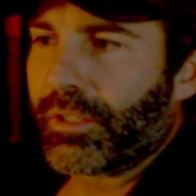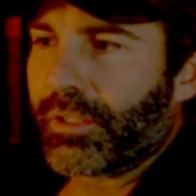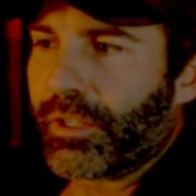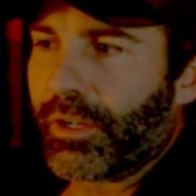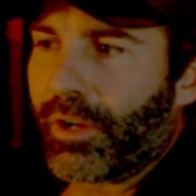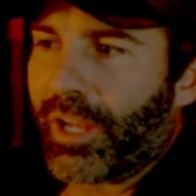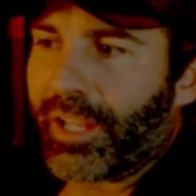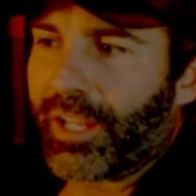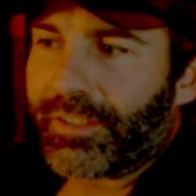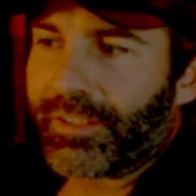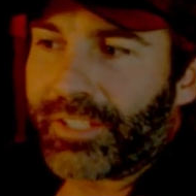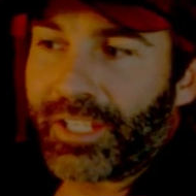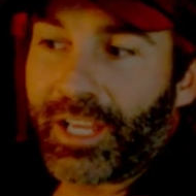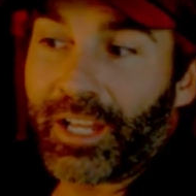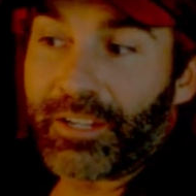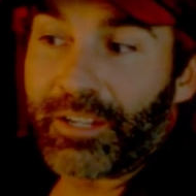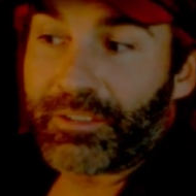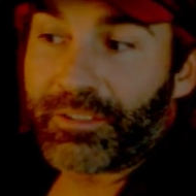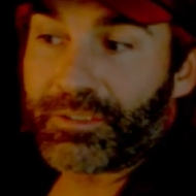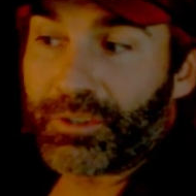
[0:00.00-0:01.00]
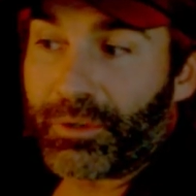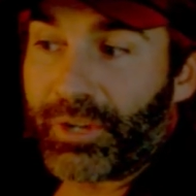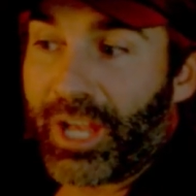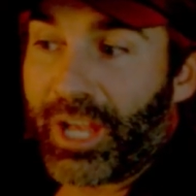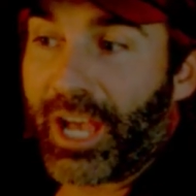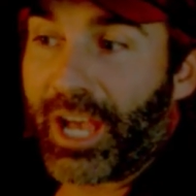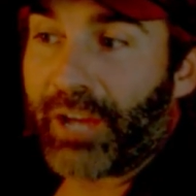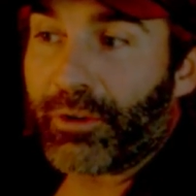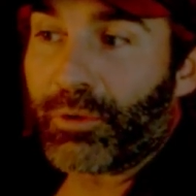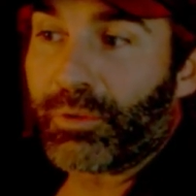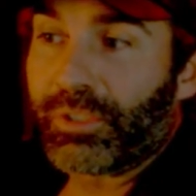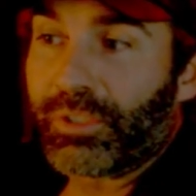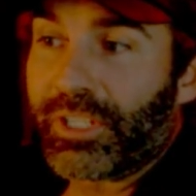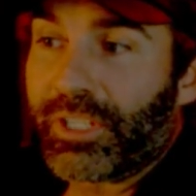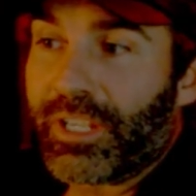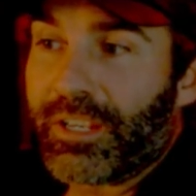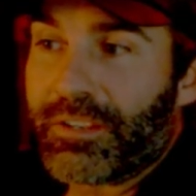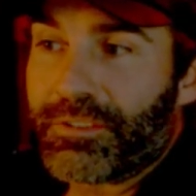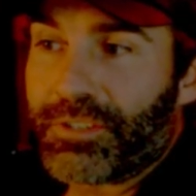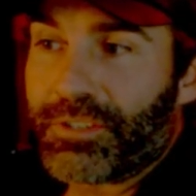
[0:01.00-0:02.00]
at the end. So not only
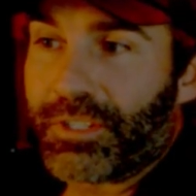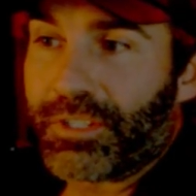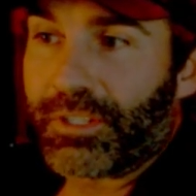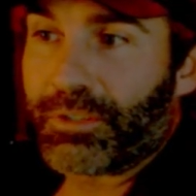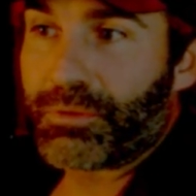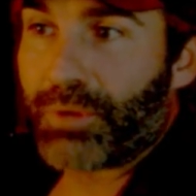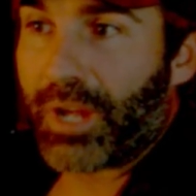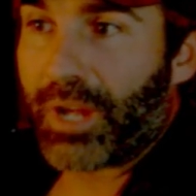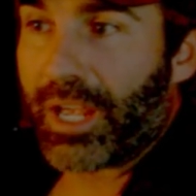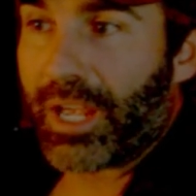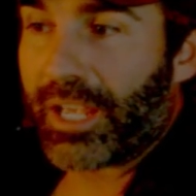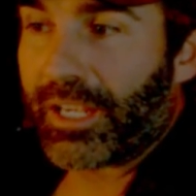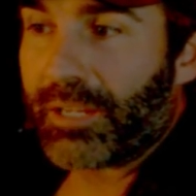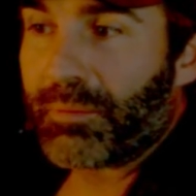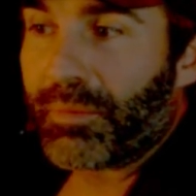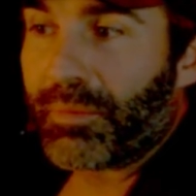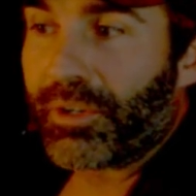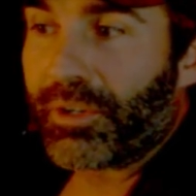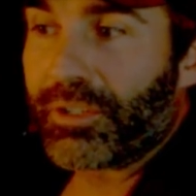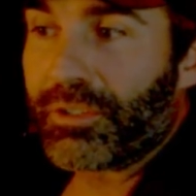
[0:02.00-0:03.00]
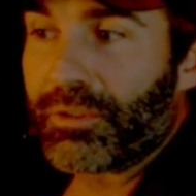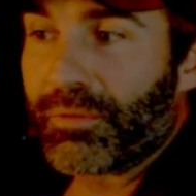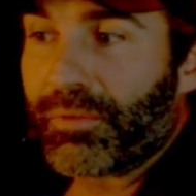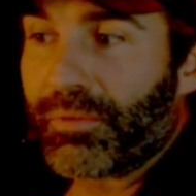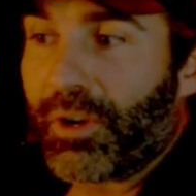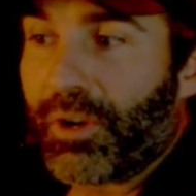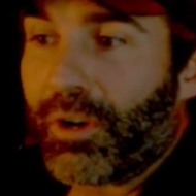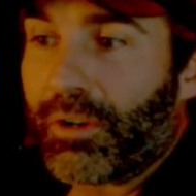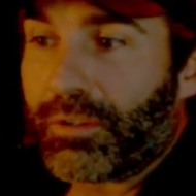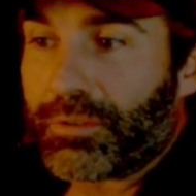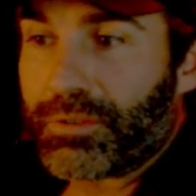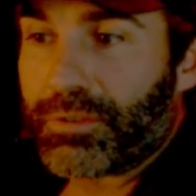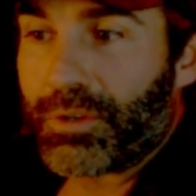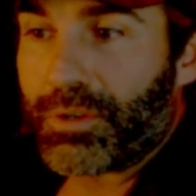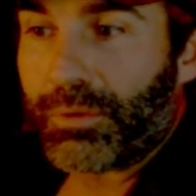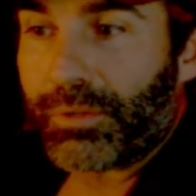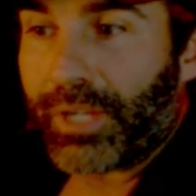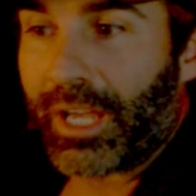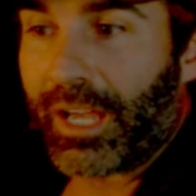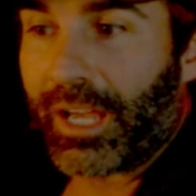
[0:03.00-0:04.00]
is it a dragon, but you've also
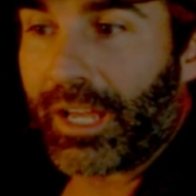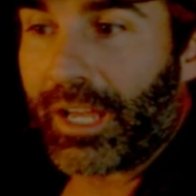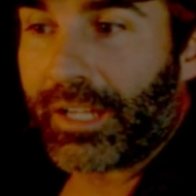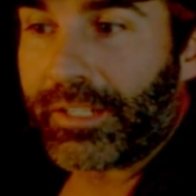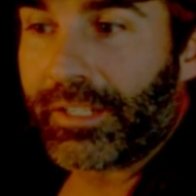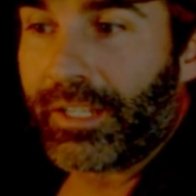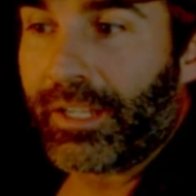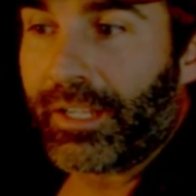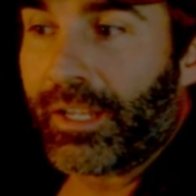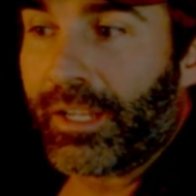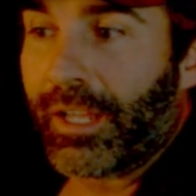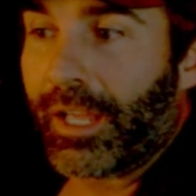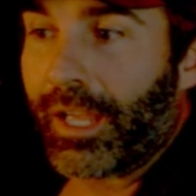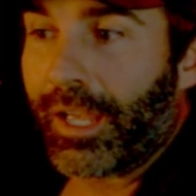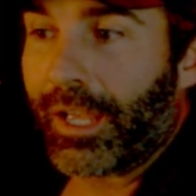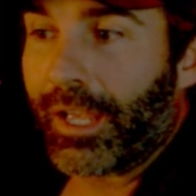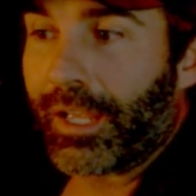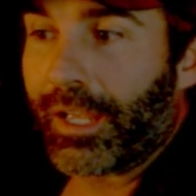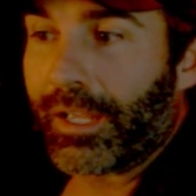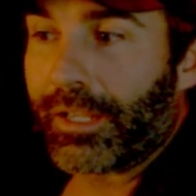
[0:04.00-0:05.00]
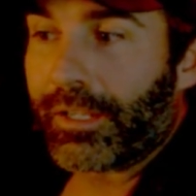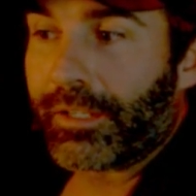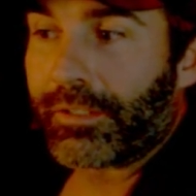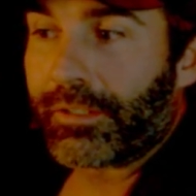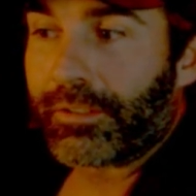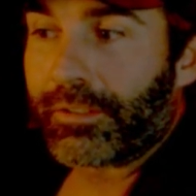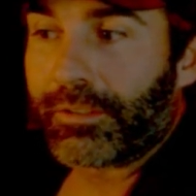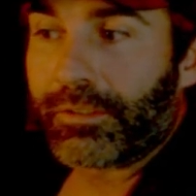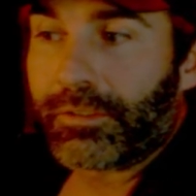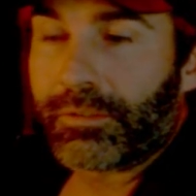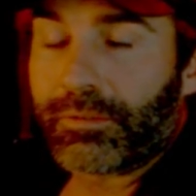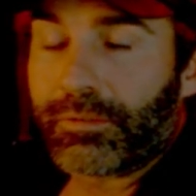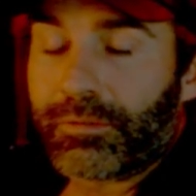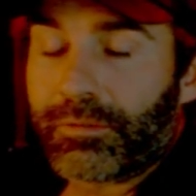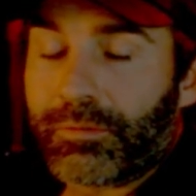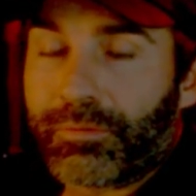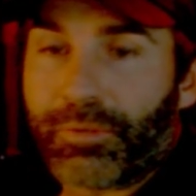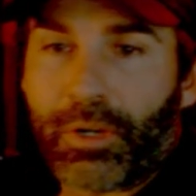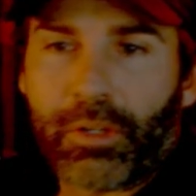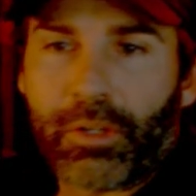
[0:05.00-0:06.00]
got a
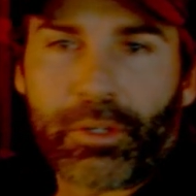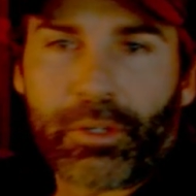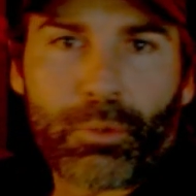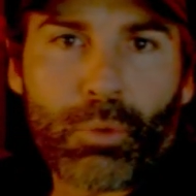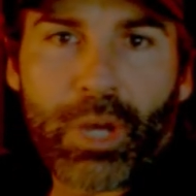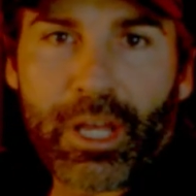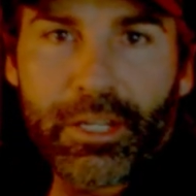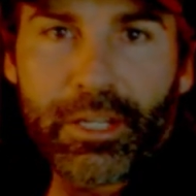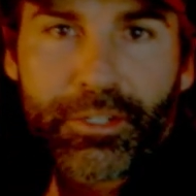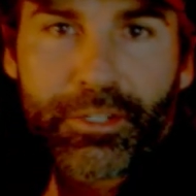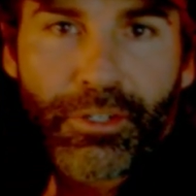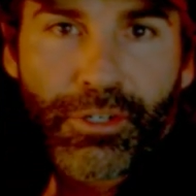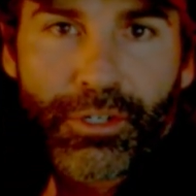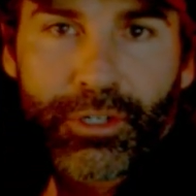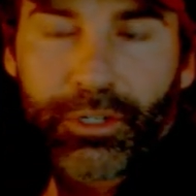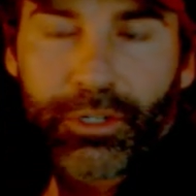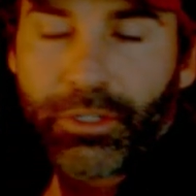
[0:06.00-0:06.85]
falling wedge.